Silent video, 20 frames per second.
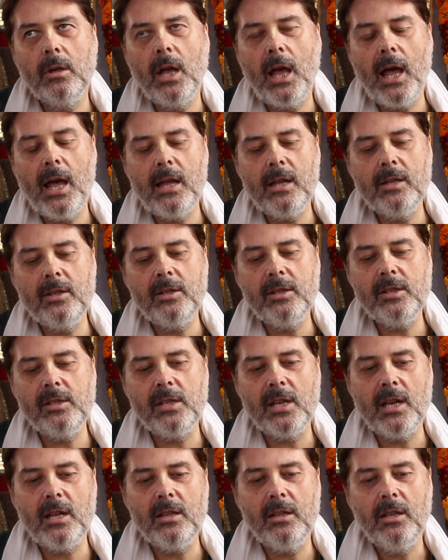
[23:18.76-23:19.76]
And he
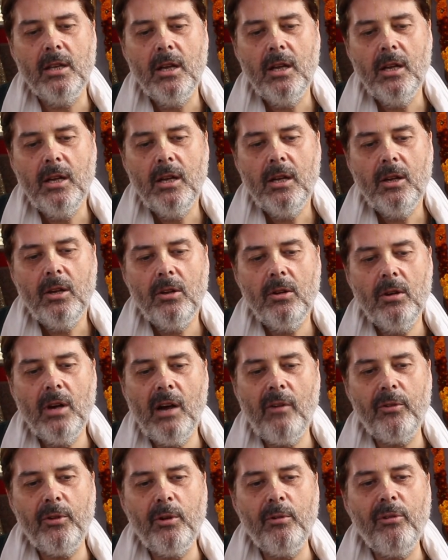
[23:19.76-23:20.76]
said, you
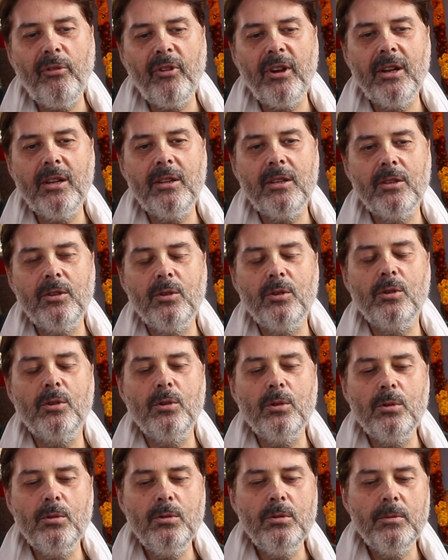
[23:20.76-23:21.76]
have no faith in your
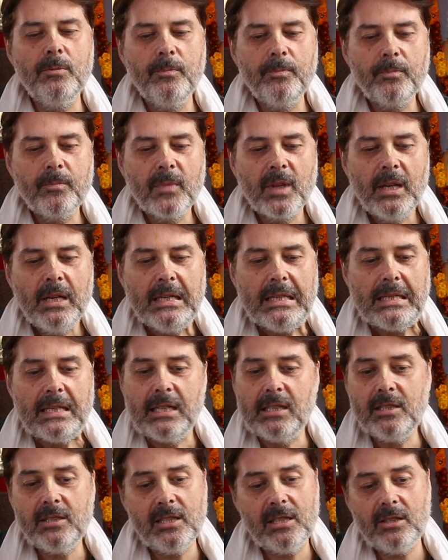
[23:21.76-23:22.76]
Guru?
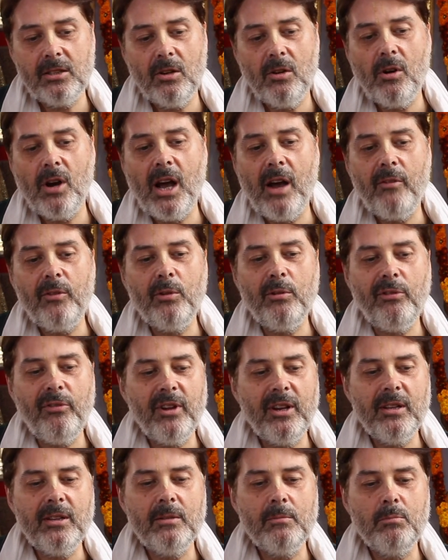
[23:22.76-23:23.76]
I said, no, I have no
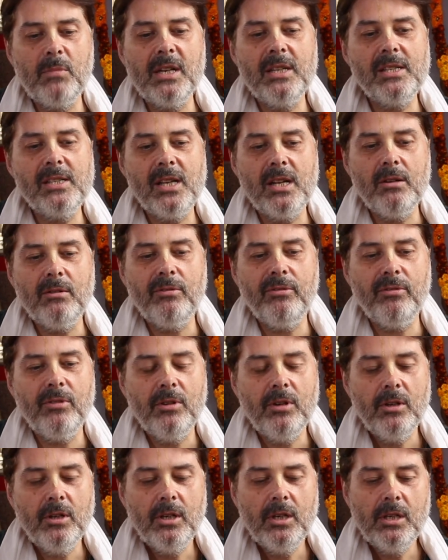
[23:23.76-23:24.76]
faith in myself.
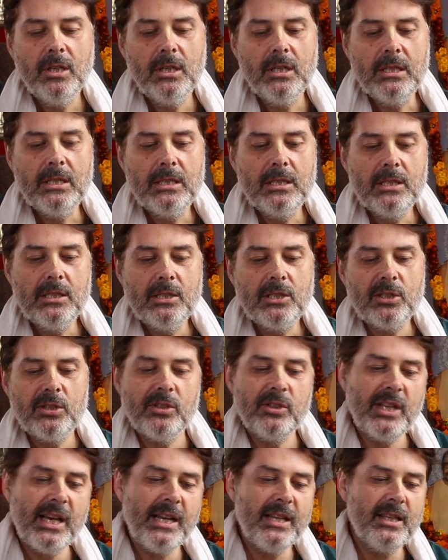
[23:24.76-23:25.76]

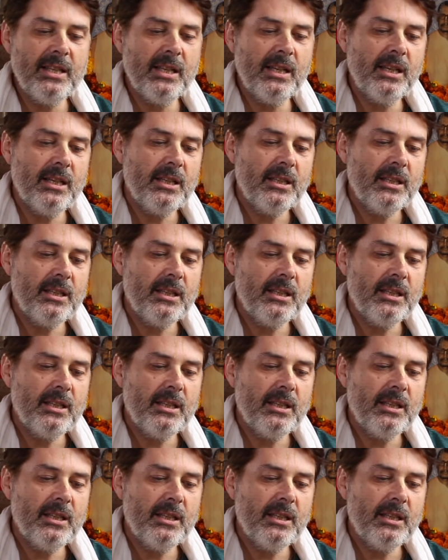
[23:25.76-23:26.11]
So then